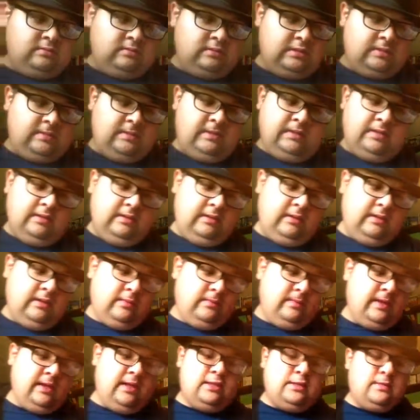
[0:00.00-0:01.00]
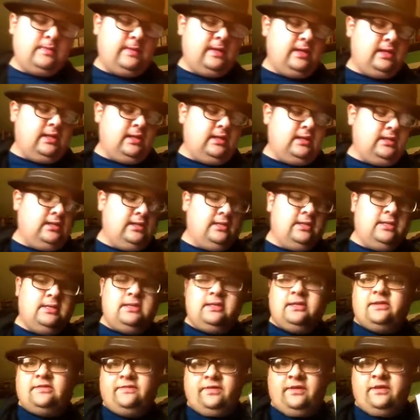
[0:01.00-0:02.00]
I mean, you know, be at the beginning. This is
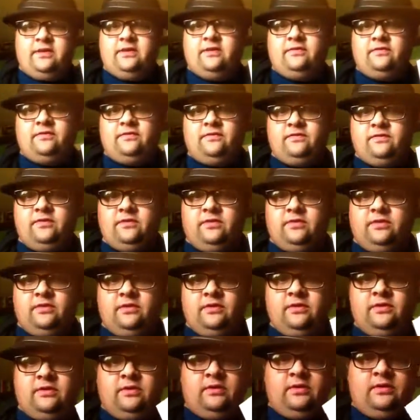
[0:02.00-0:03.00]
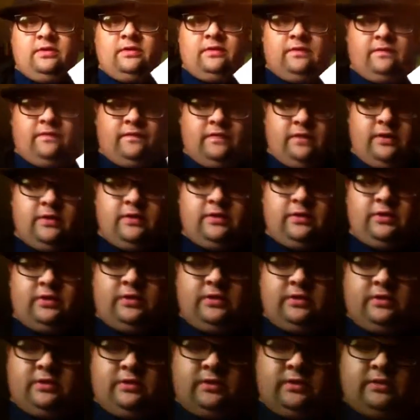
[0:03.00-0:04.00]
the definitive
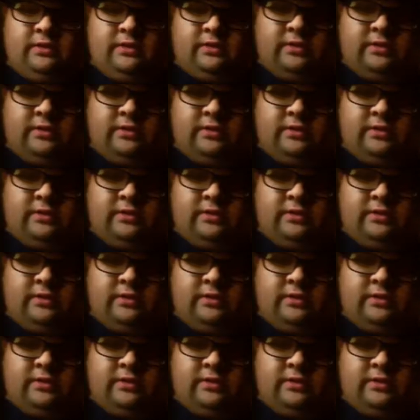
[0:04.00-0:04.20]
first